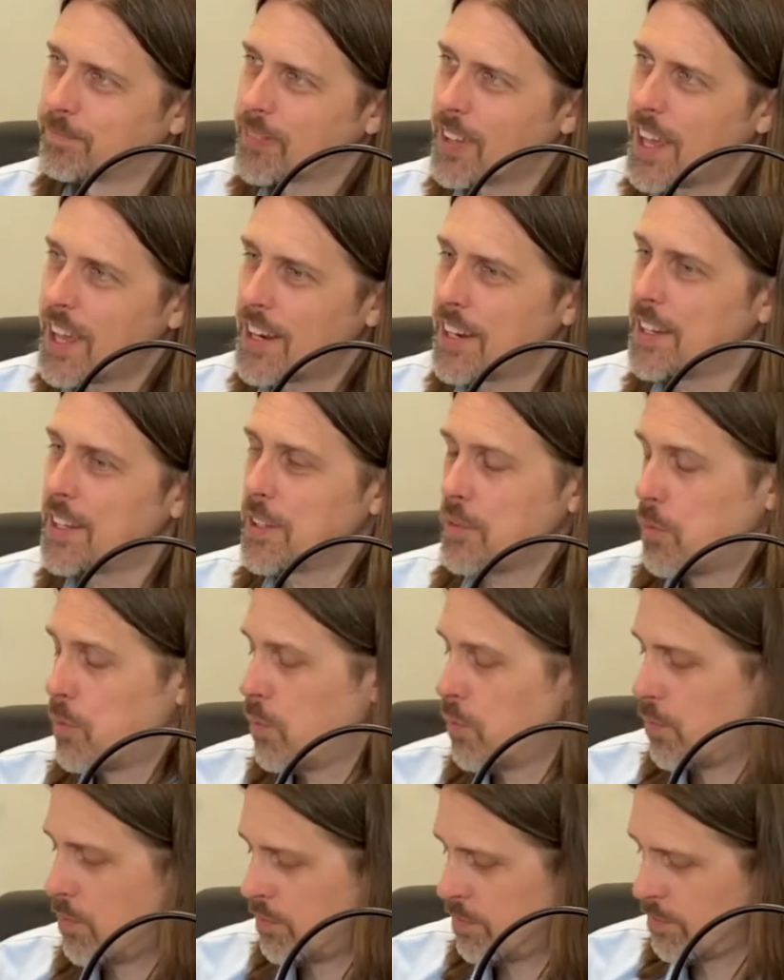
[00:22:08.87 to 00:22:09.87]
And he
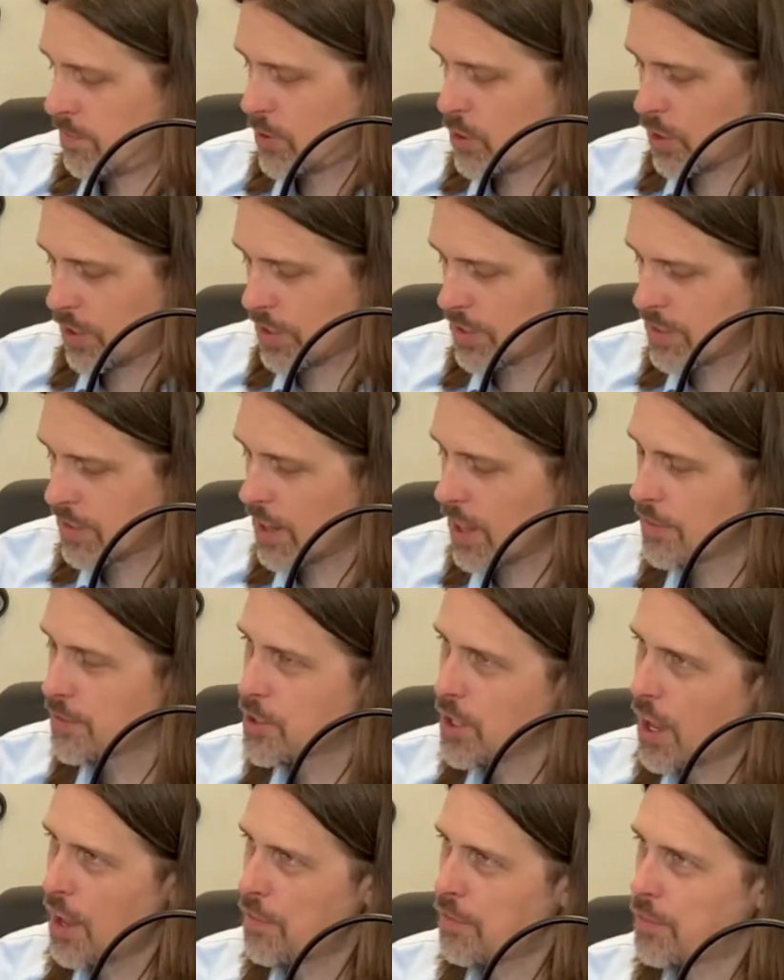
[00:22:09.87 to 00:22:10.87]
took his gloves
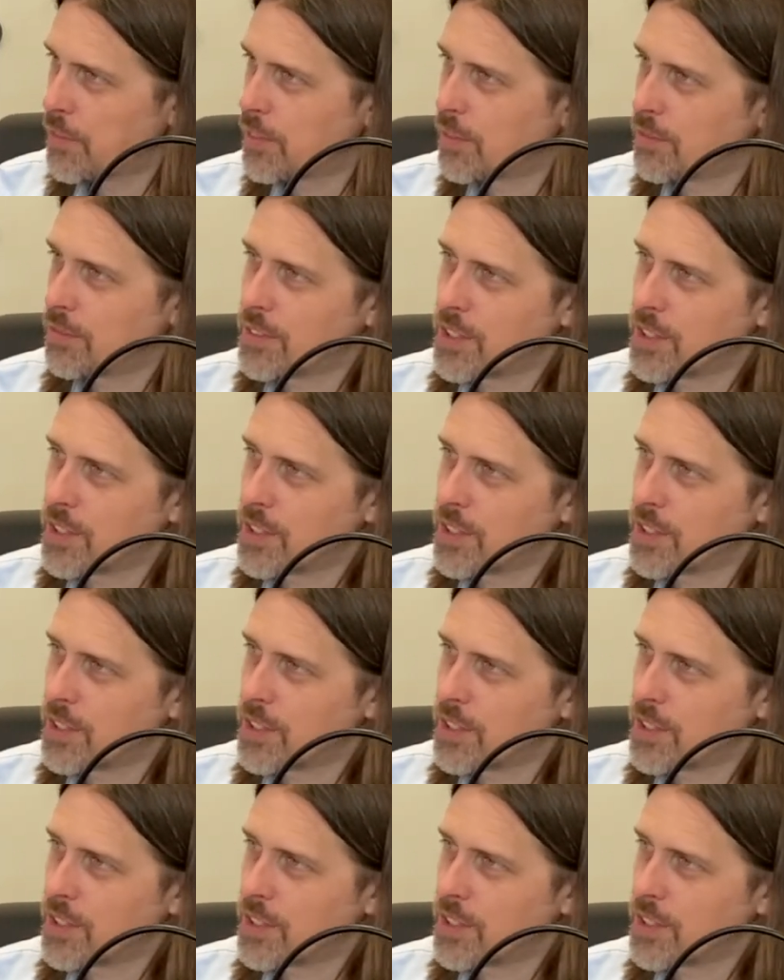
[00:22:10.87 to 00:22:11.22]
off and